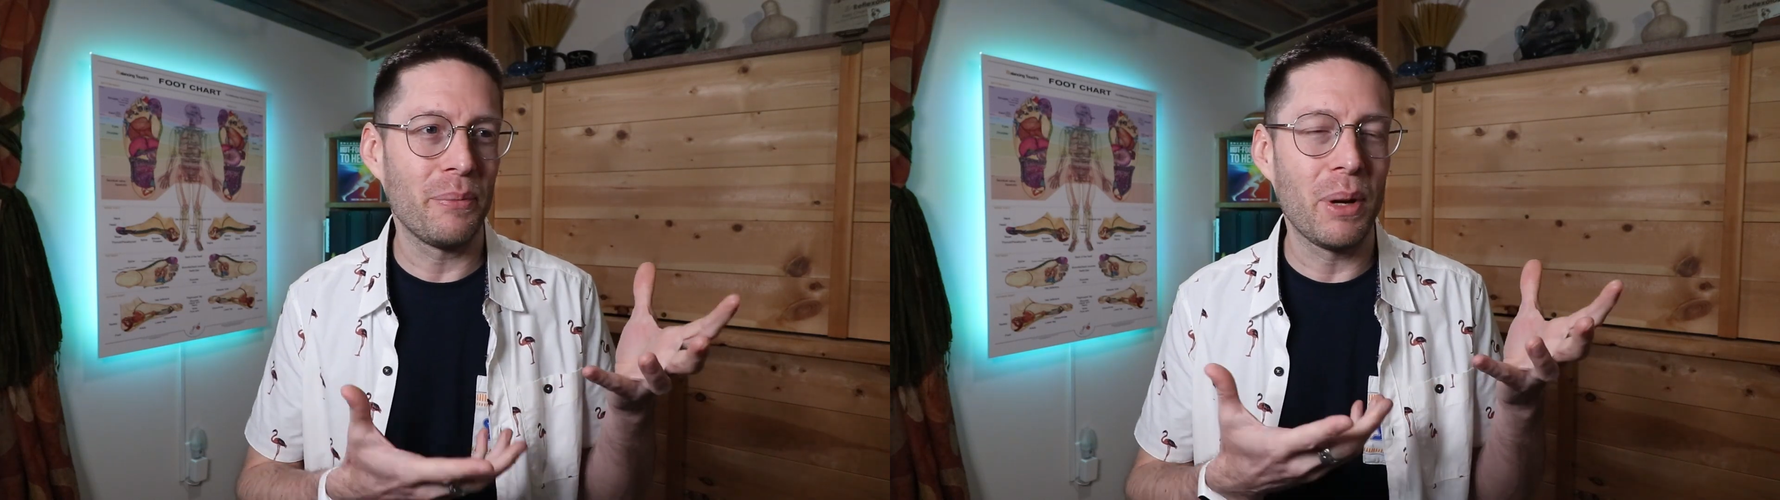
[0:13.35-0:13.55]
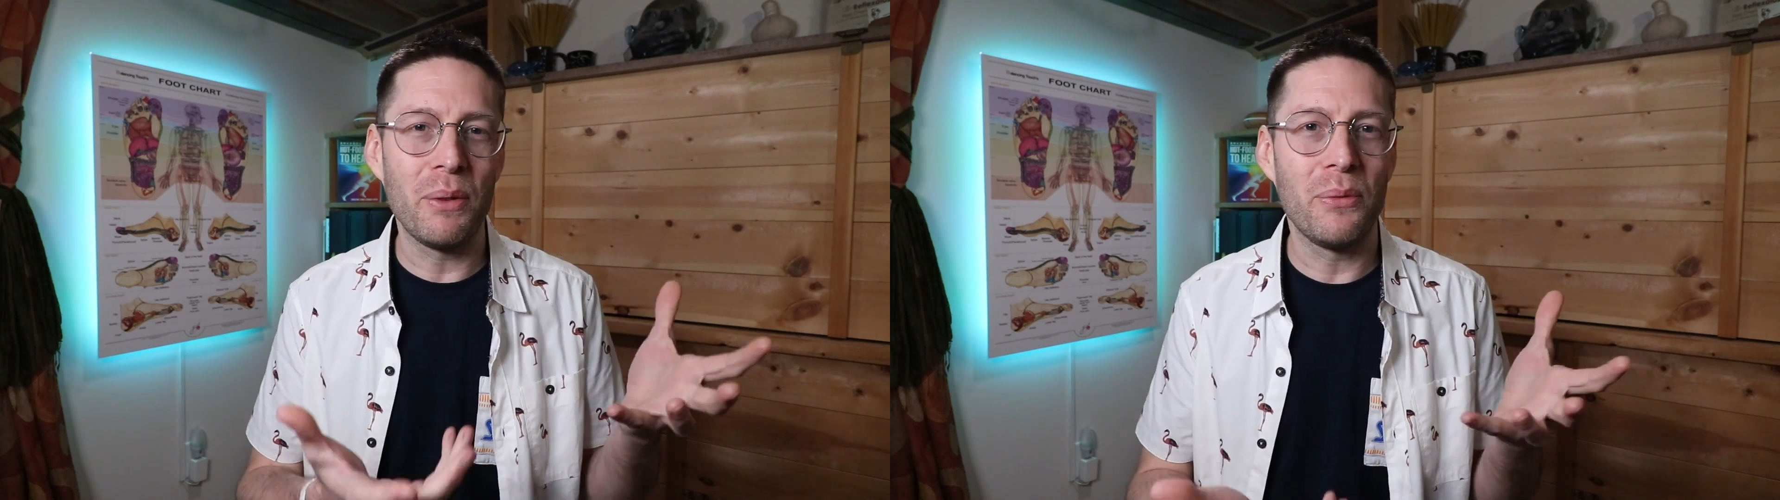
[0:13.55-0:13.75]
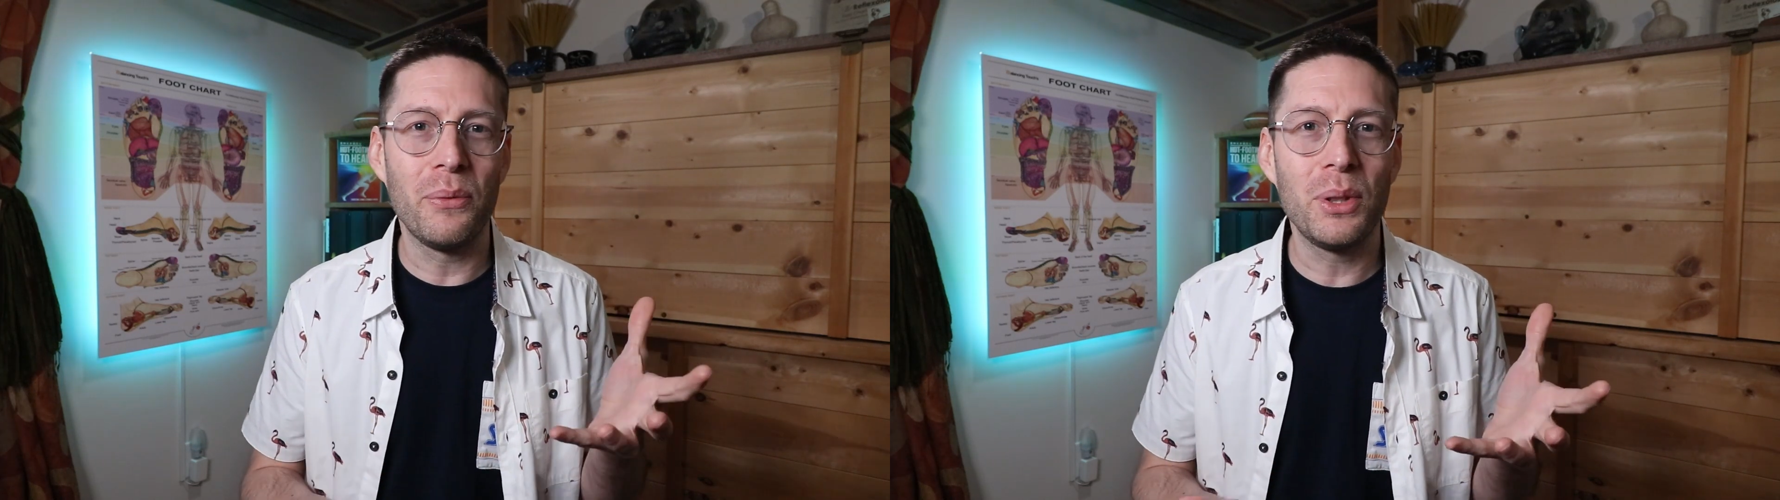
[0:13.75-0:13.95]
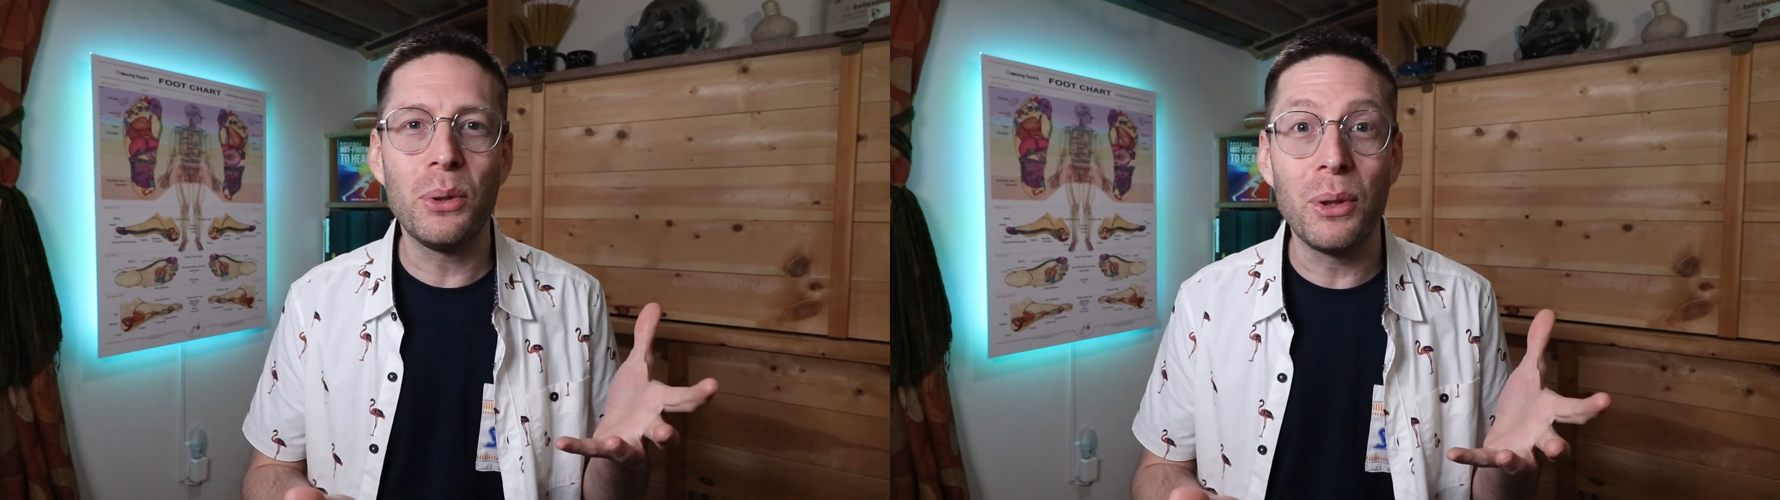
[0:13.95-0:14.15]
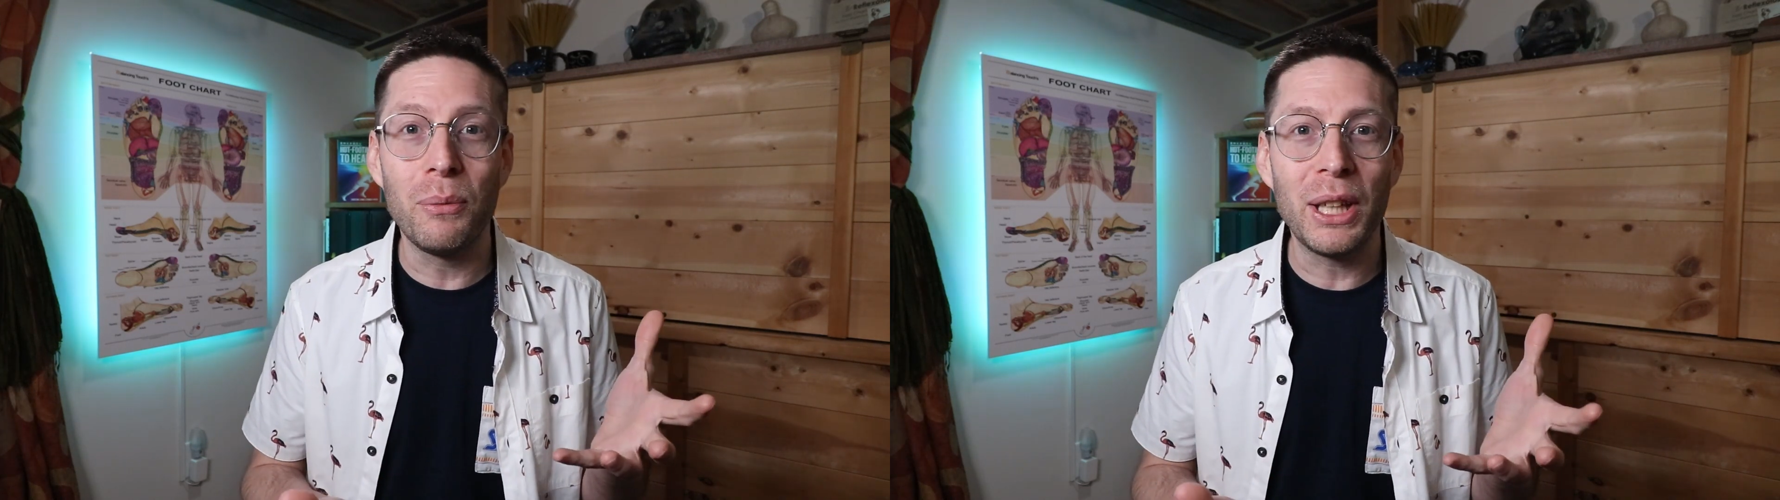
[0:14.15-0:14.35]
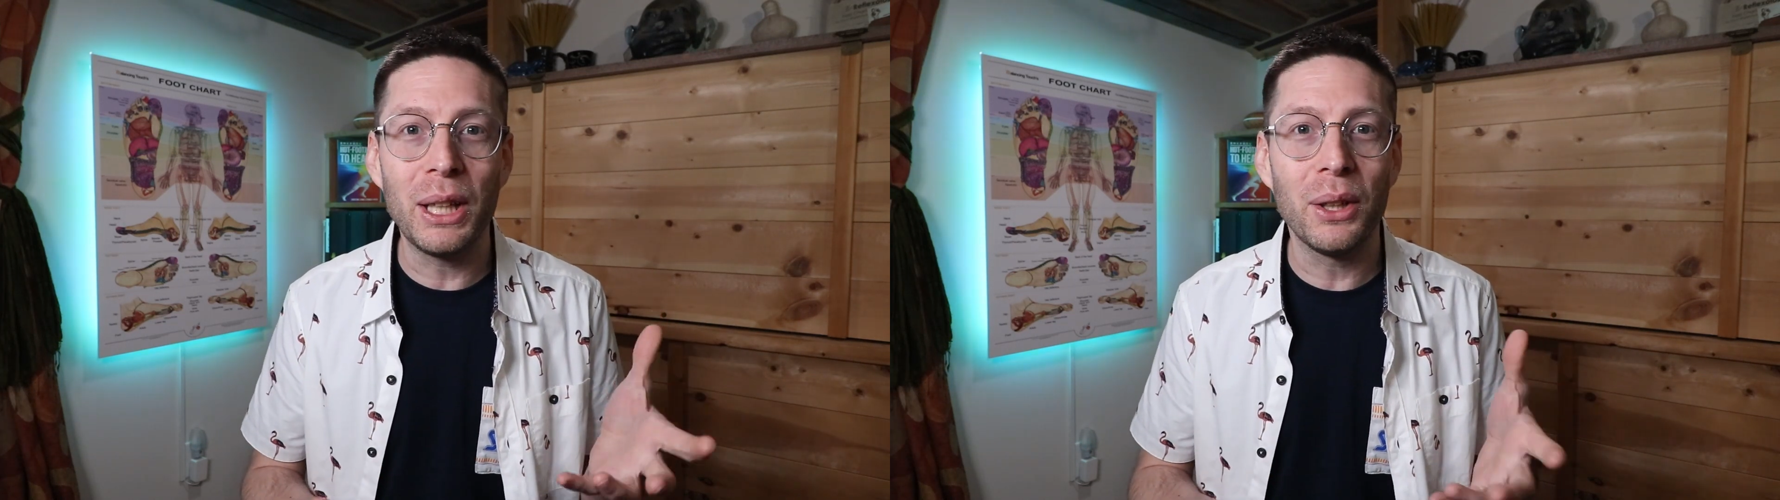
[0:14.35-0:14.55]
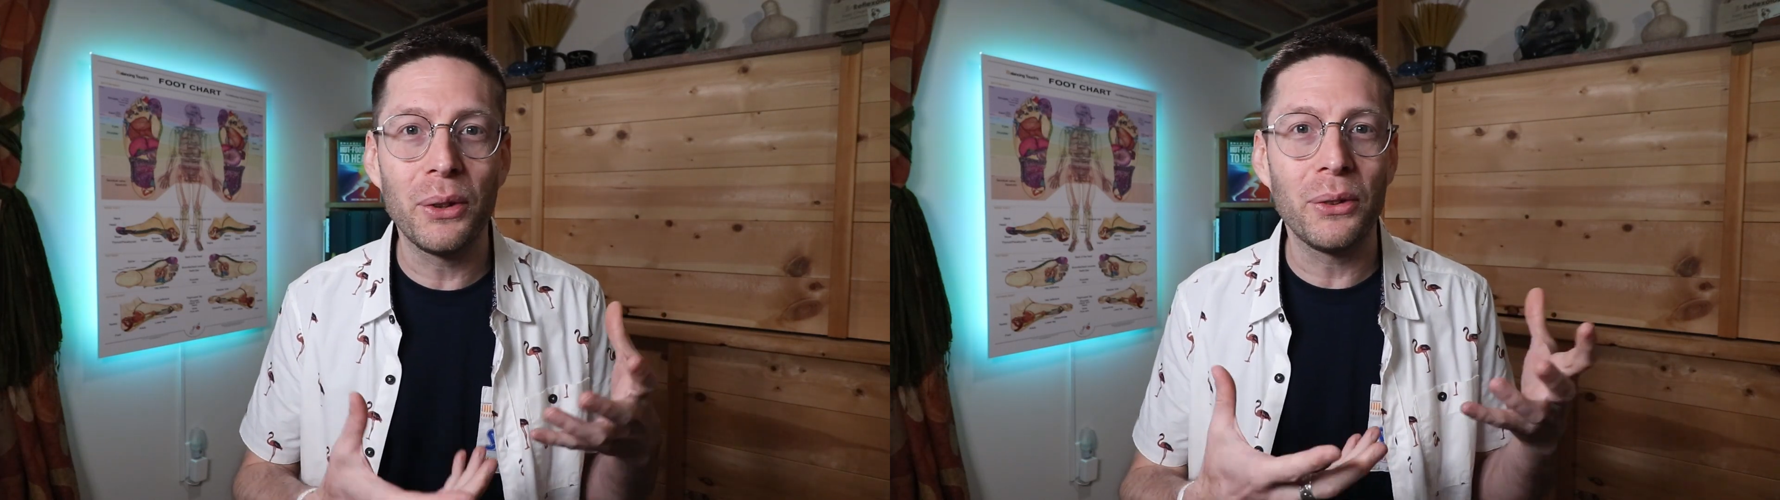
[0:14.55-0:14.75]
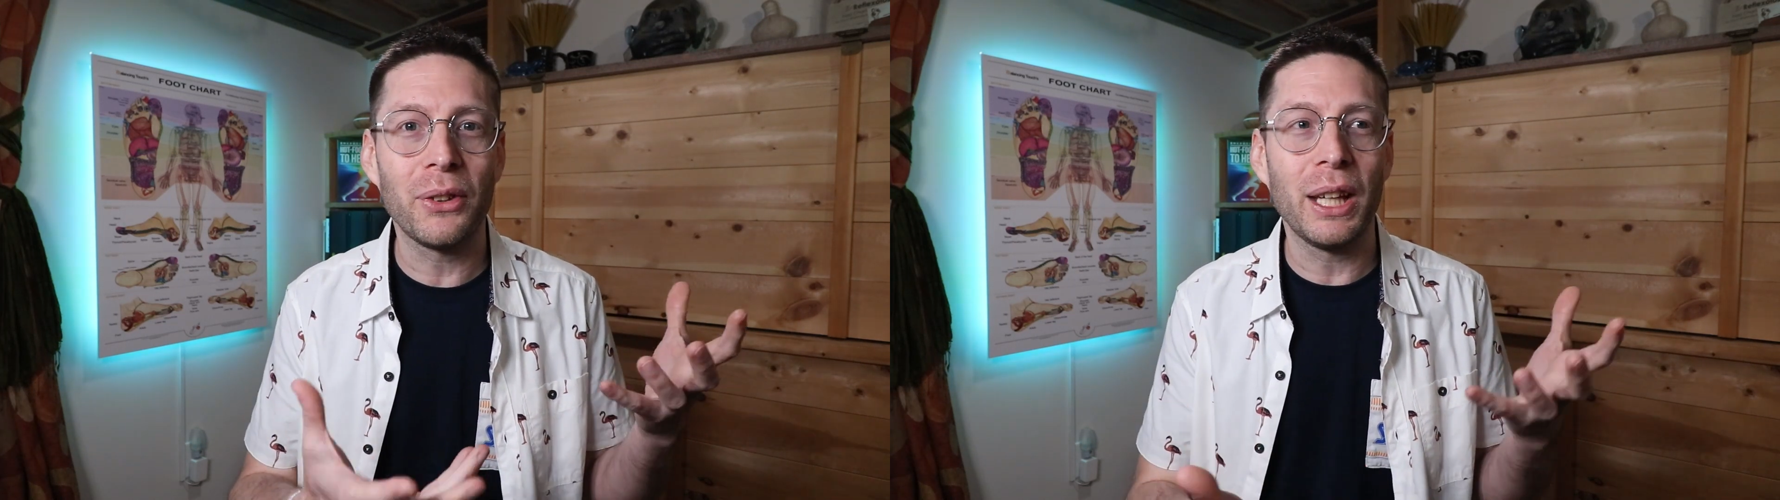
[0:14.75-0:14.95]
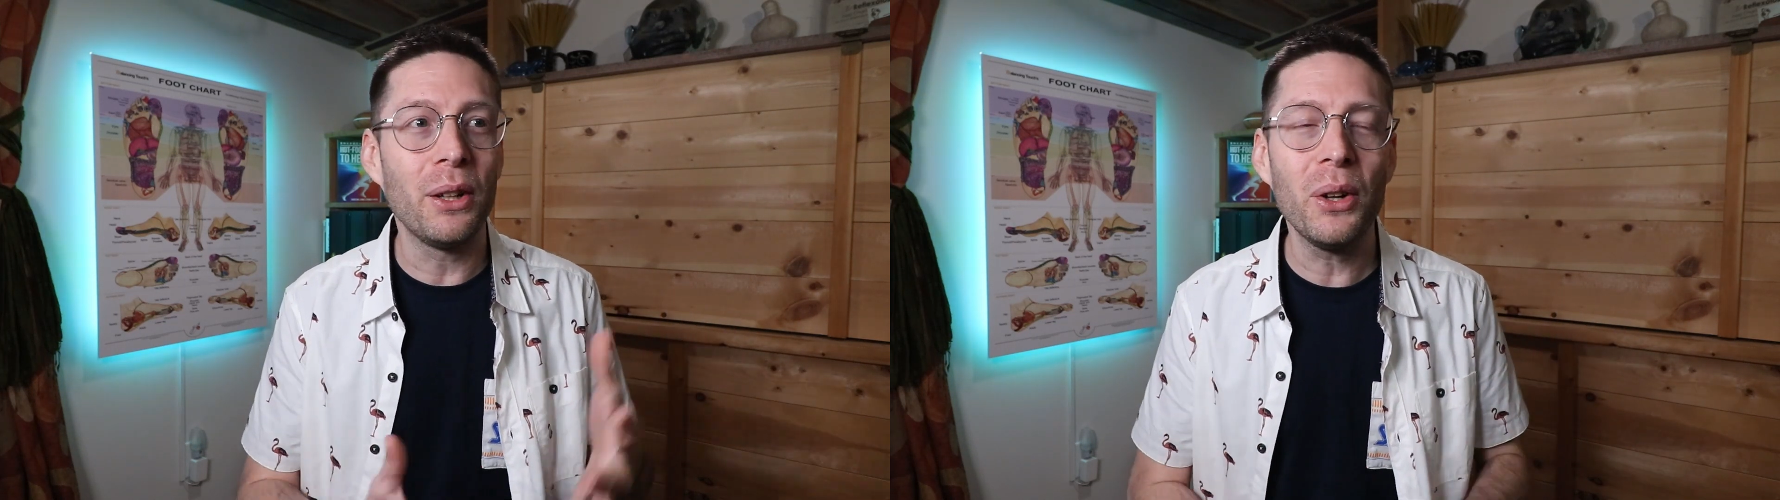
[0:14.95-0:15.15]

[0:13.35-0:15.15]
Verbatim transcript: my YouTube videos saying,